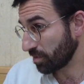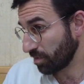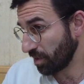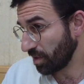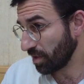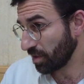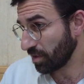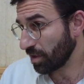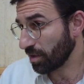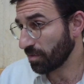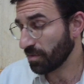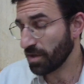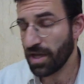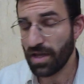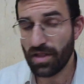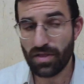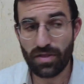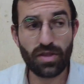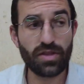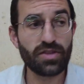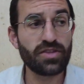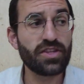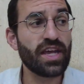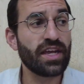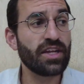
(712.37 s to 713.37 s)
Meaning that
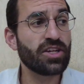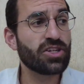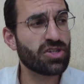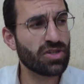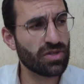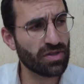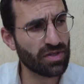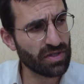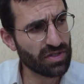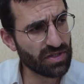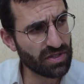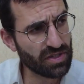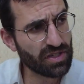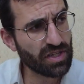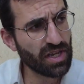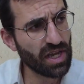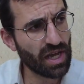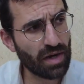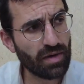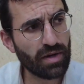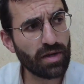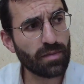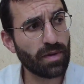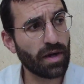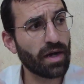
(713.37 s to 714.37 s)
the danger, the
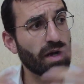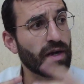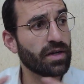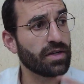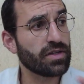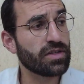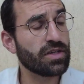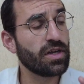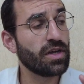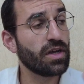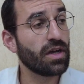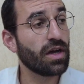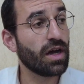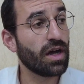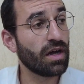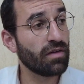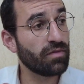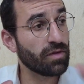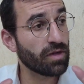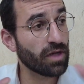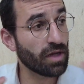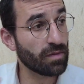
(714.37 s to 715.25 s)
scary part of